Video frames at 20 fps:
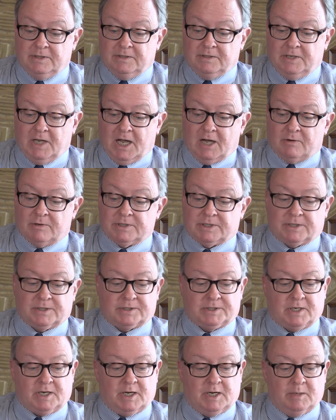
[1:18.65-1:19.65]
Now is the
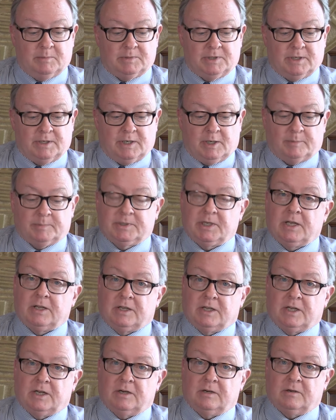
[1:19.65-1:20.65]
time to help
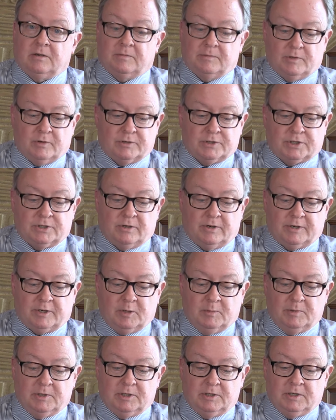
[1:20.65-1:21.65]
take care of those in our
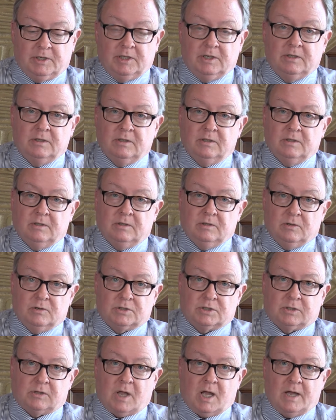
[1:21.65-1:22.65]
community
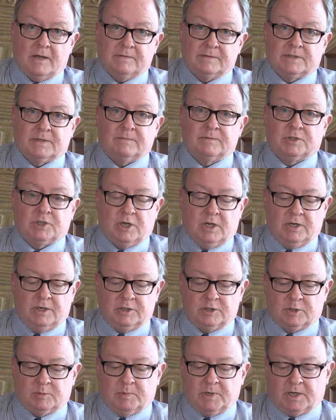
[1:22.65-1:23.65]
whose lives have
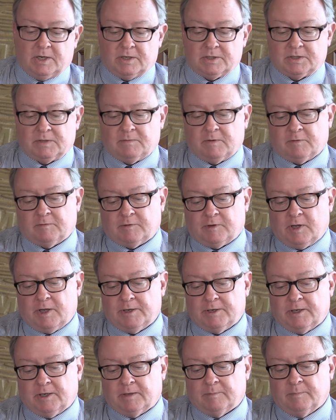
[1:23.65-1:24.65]
changed because of the
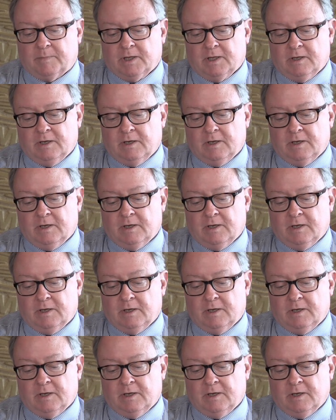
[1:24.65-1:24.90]
flooding.